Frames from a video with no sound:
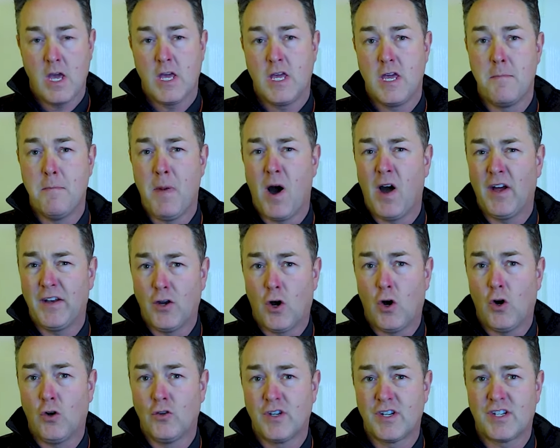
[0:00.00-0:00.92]
you might
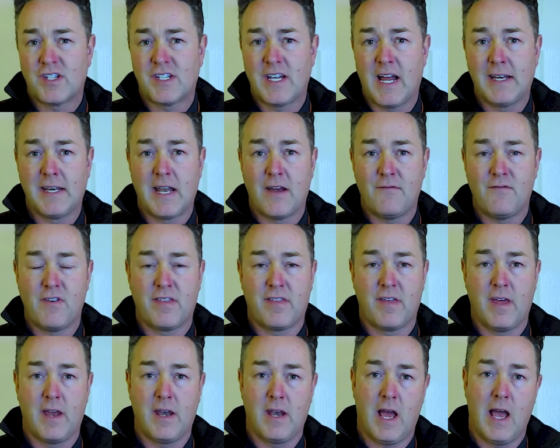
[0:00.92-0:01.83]
not understand
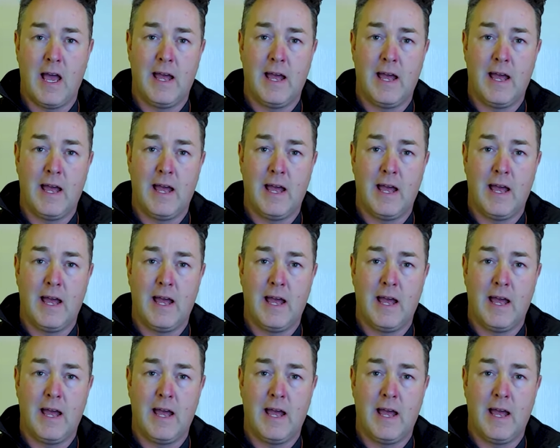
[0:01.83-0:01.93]
everything.